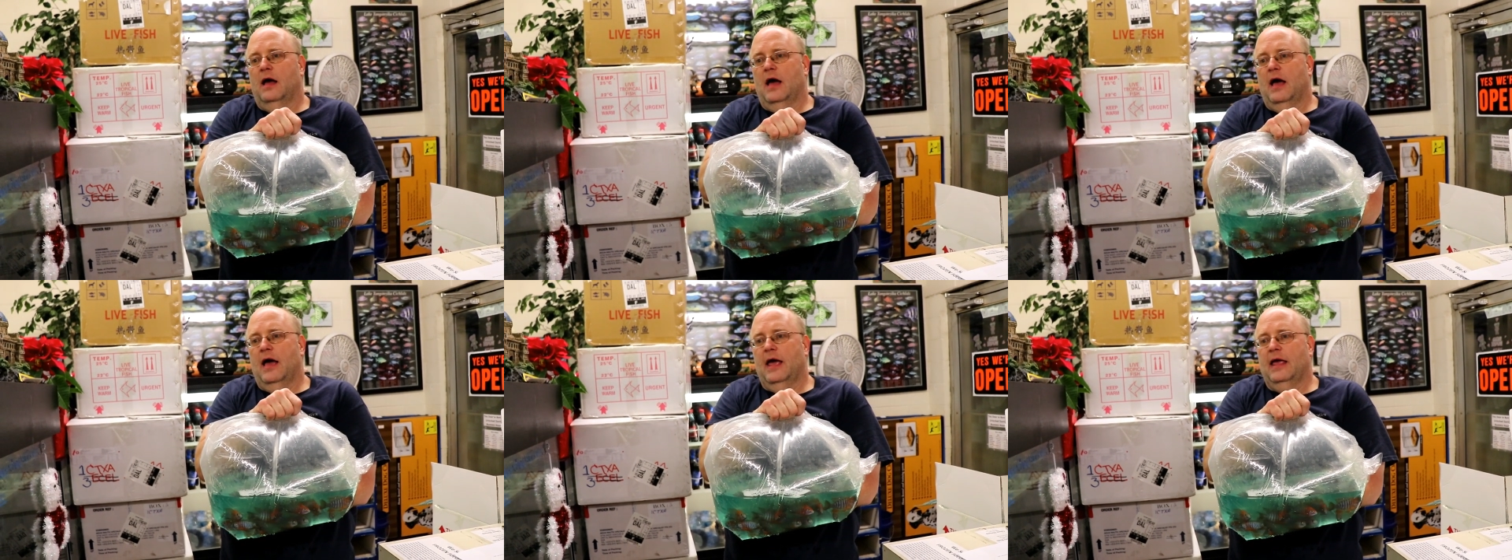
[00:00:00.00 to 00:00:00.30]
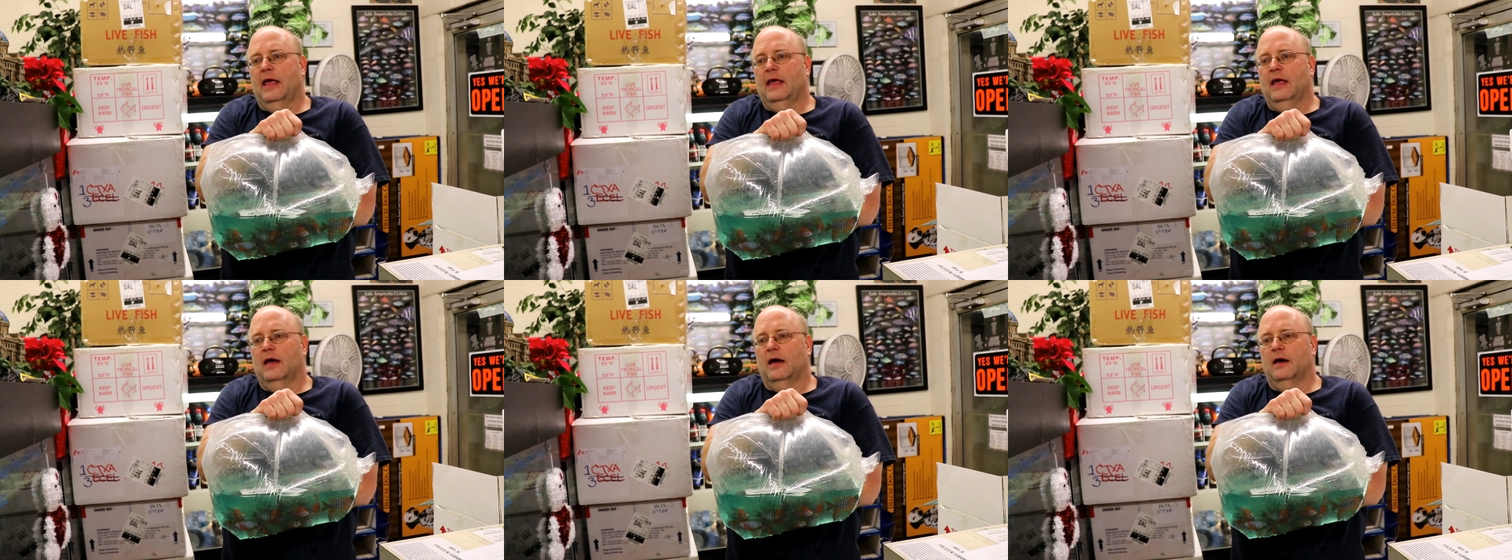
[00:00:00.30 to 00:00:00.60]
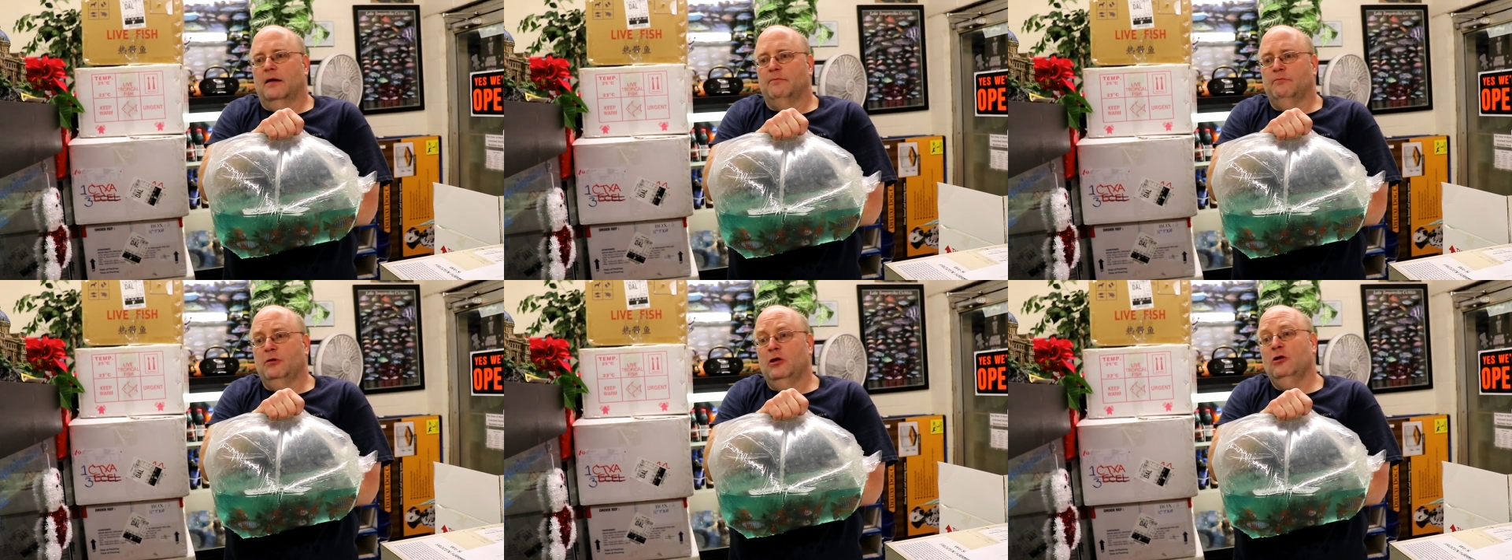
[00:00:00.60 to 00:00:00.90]
a
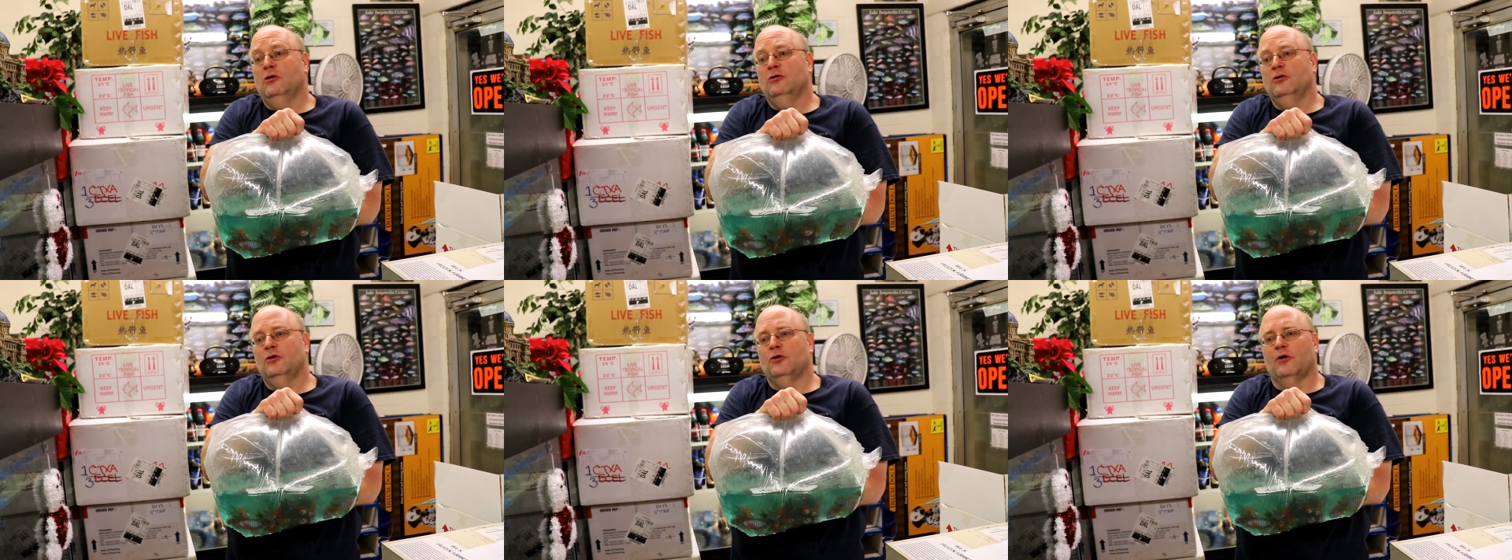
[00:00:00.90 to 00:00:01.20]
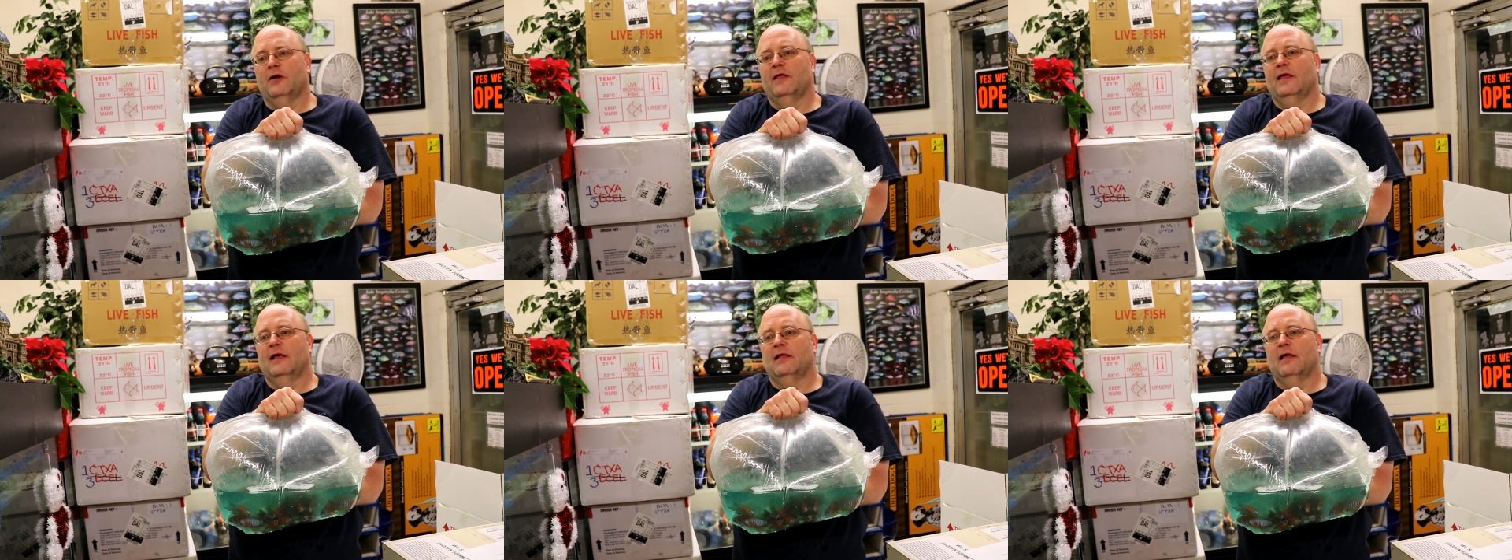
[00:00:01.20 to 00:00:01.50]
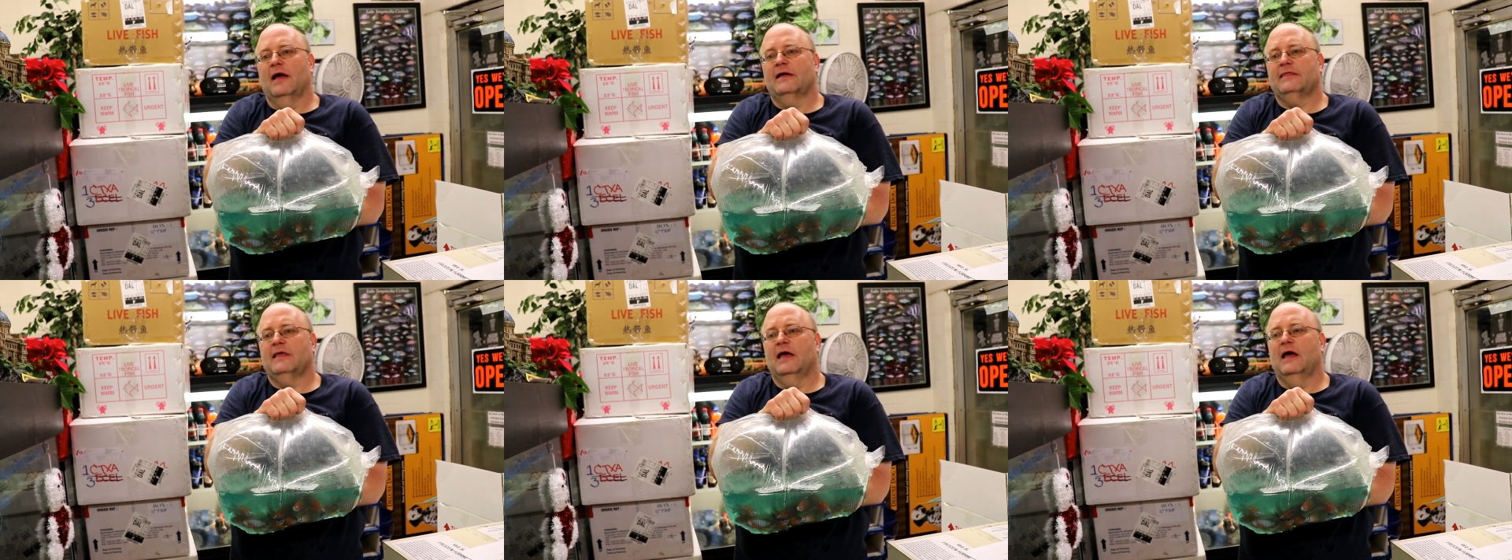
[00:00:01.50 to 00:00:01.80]
uh, mutant or anything
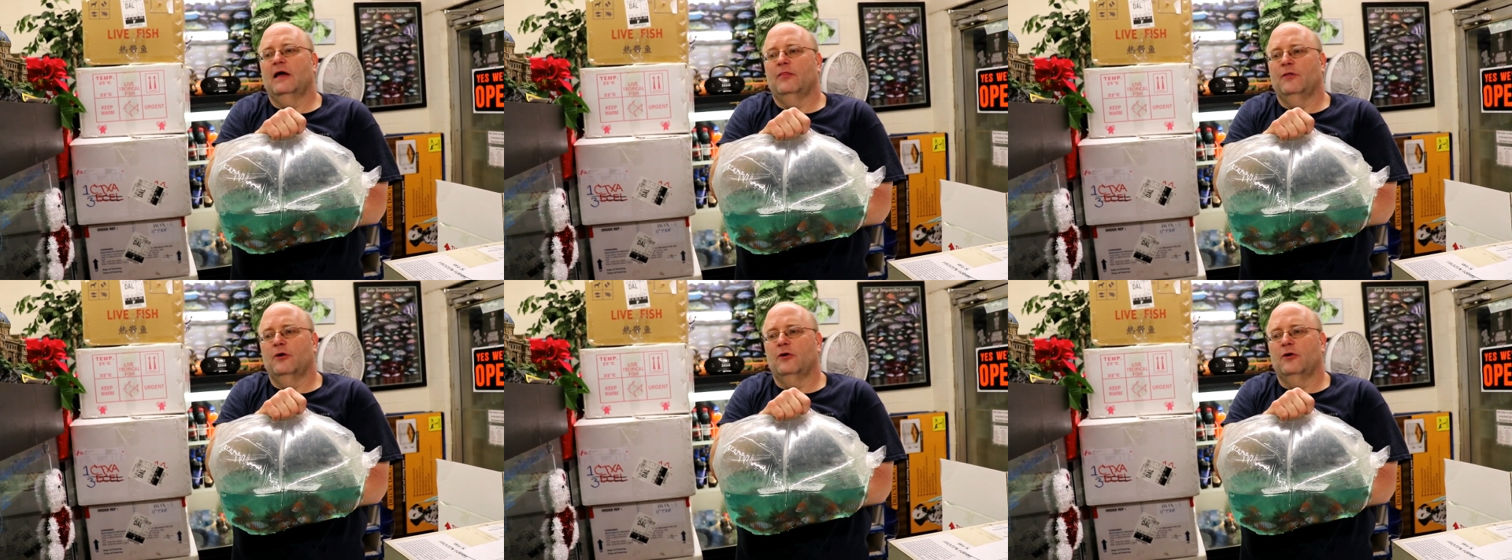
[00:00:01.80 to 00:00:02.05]
like that.